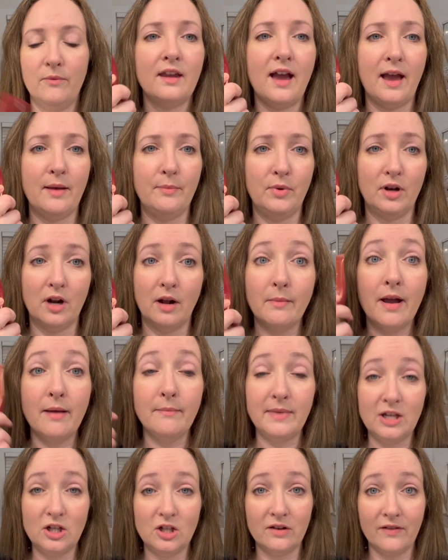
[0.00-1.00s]
I put on my
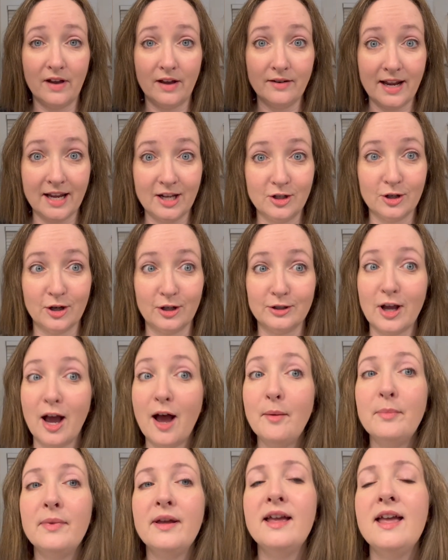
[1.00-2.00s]
Misha foundation on
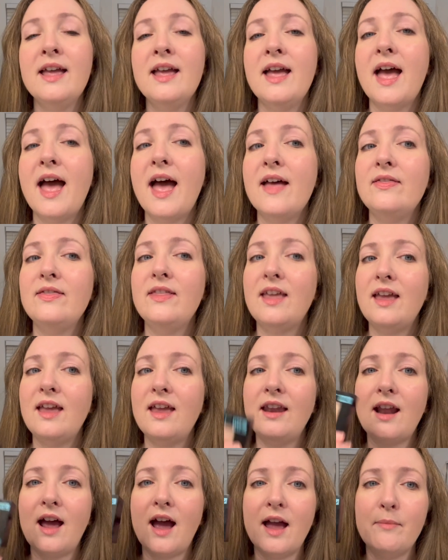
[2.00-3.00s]
top and
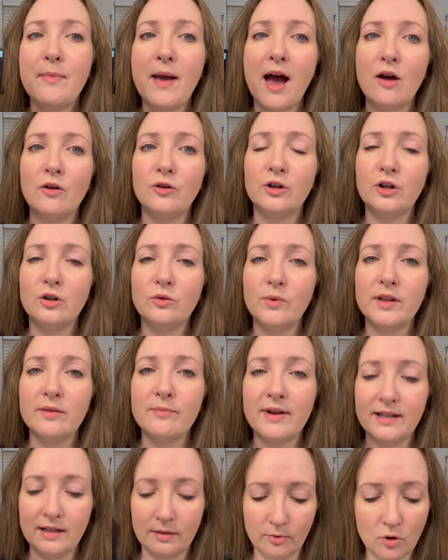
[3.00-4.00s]
then I powdered with
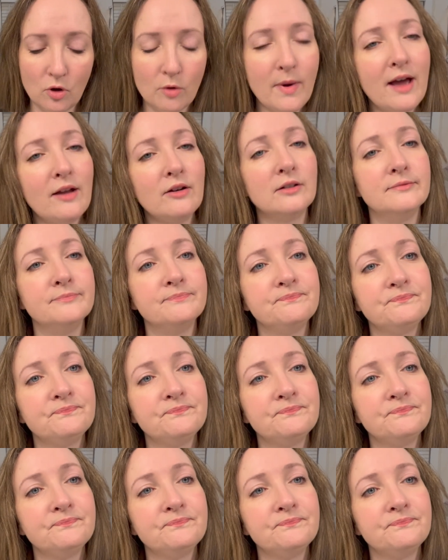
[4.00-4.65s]
my typical powder.